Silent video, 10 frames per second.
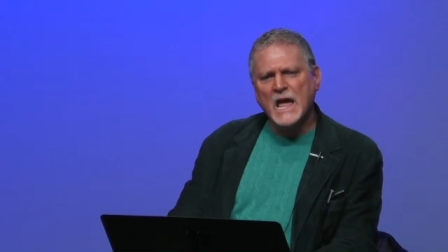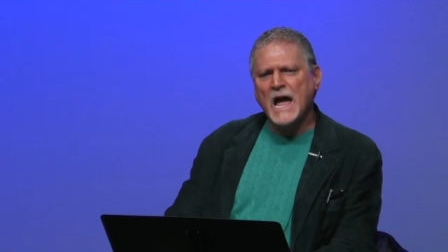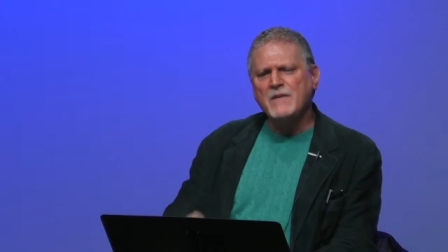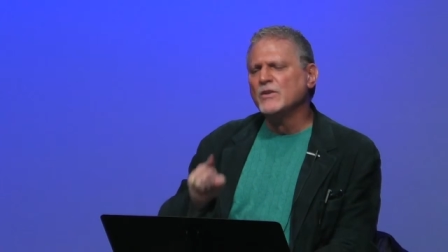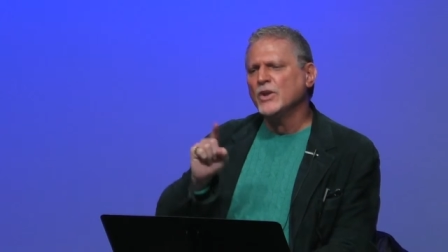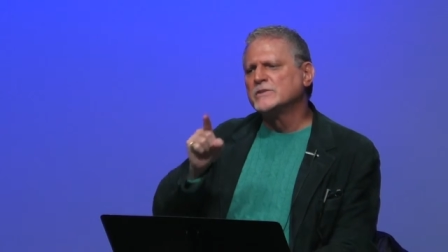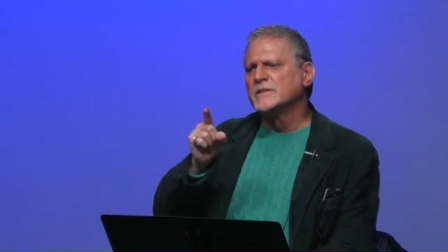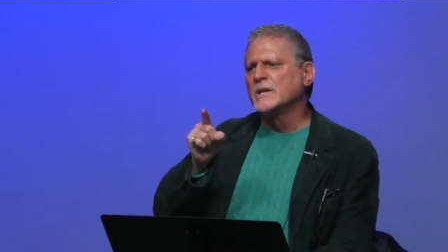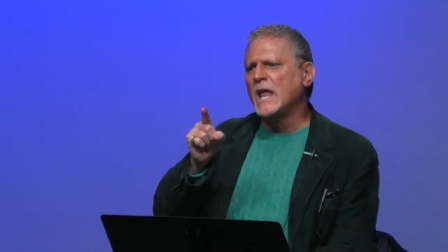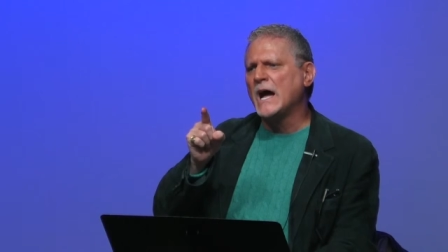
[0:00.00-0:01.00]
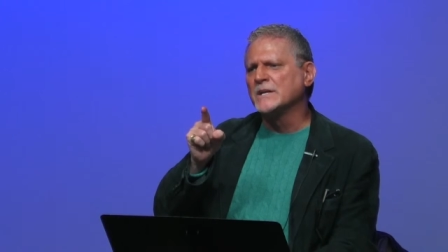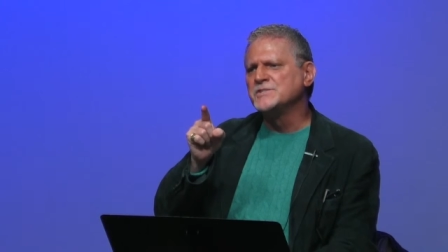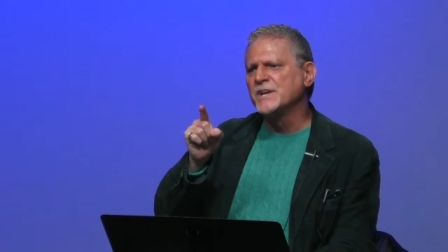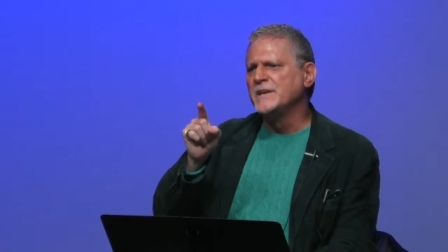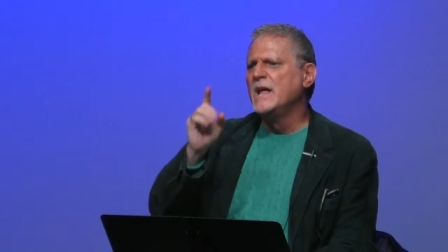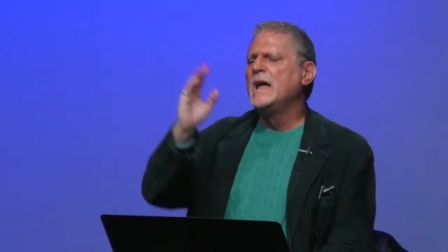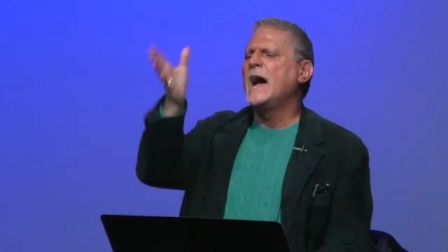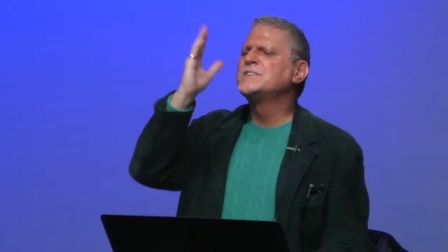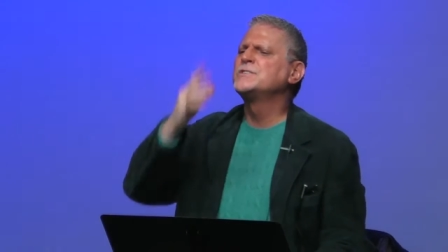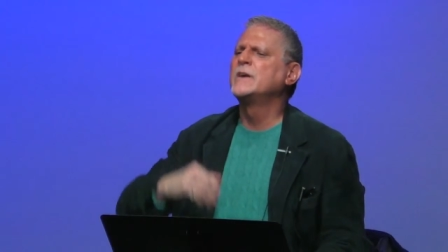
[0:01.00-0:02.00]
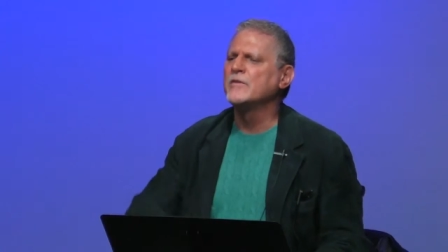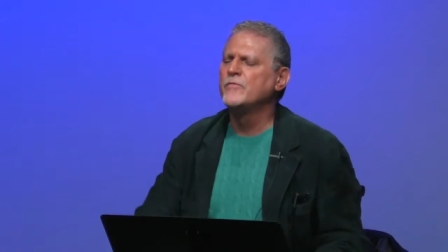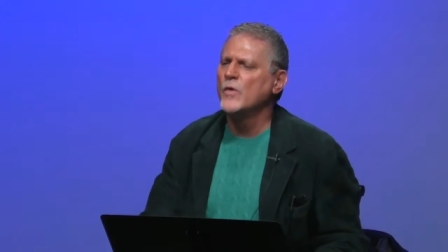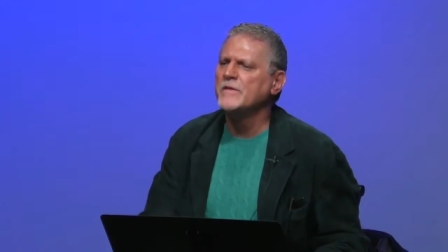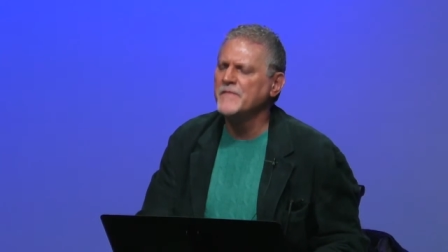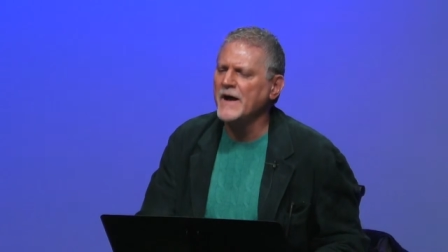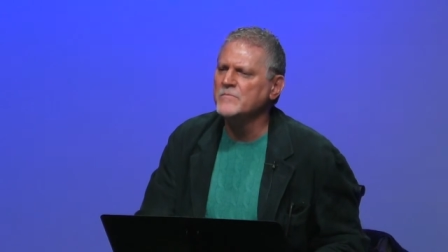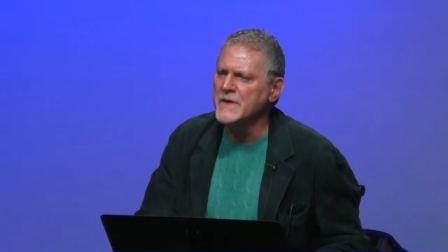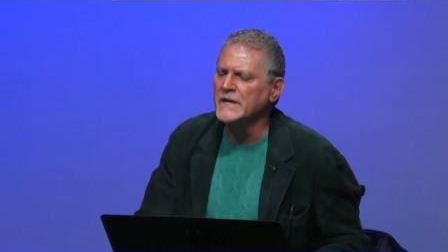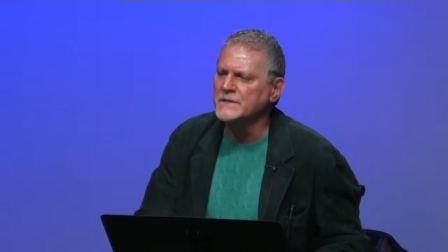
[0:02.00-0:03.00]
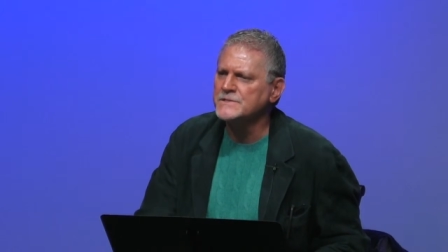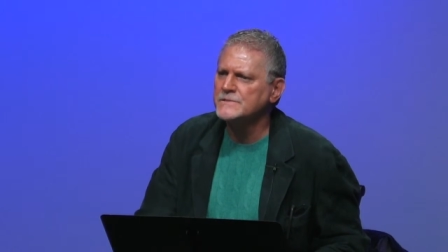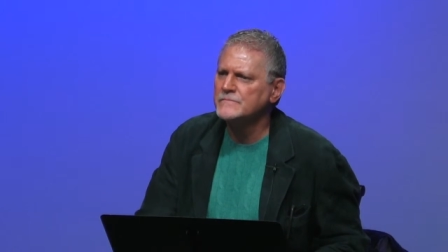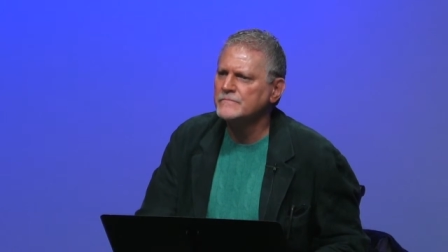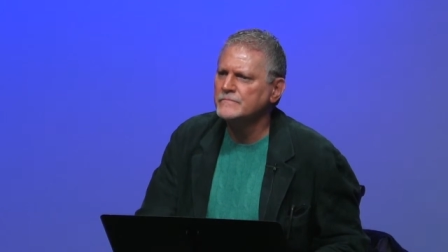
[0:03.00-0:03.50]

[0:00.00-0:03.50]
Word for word: I even looked at the clock and said, I still got 45 minutes.